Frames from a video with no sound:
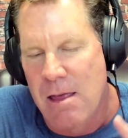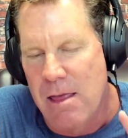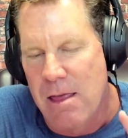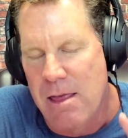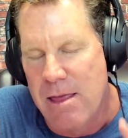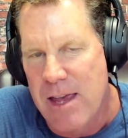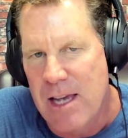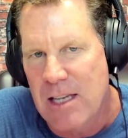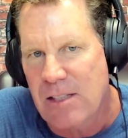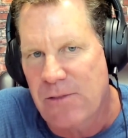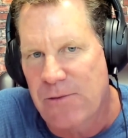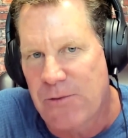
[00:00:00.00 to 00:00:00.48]

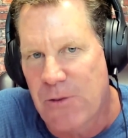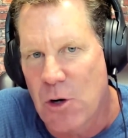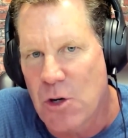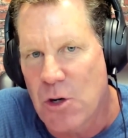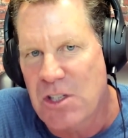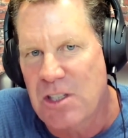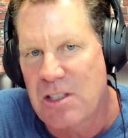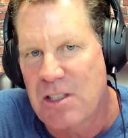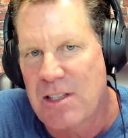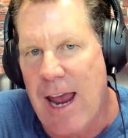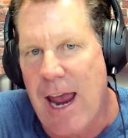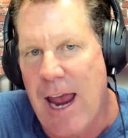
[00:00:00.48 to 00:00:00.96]
This
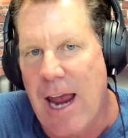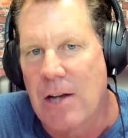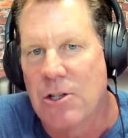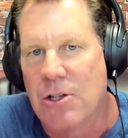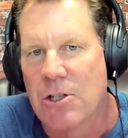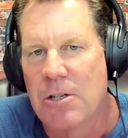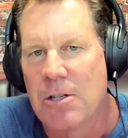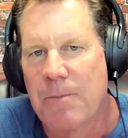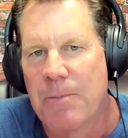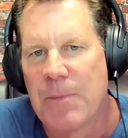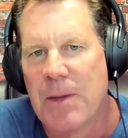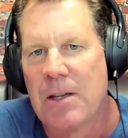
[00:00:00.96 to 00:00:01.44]
first
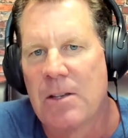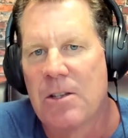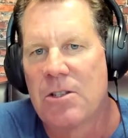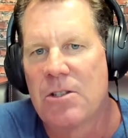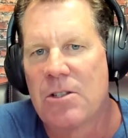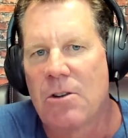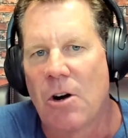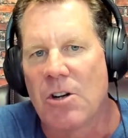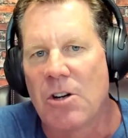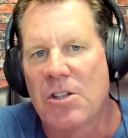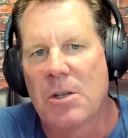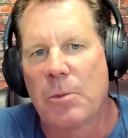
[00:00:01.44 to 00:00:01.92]
stage
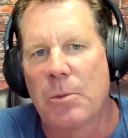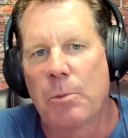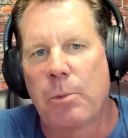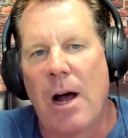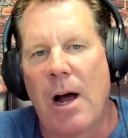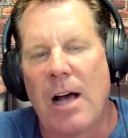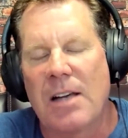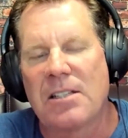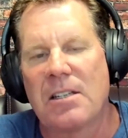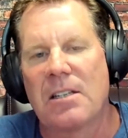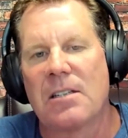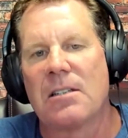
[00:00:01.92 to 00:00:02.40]
starts the
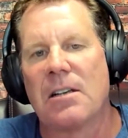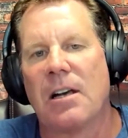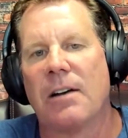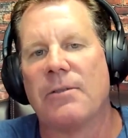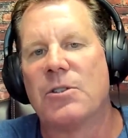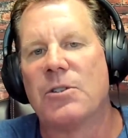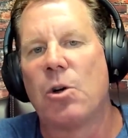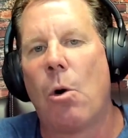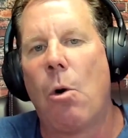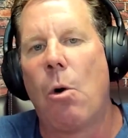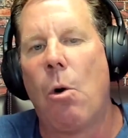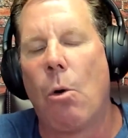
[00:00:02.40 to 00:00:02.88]
process
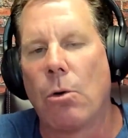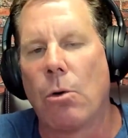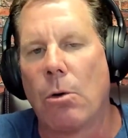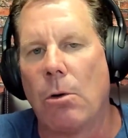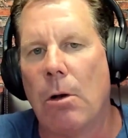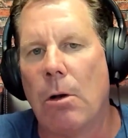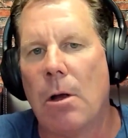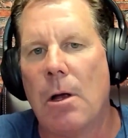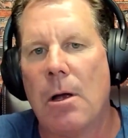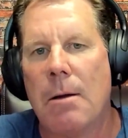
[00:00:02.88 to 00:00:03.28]
of total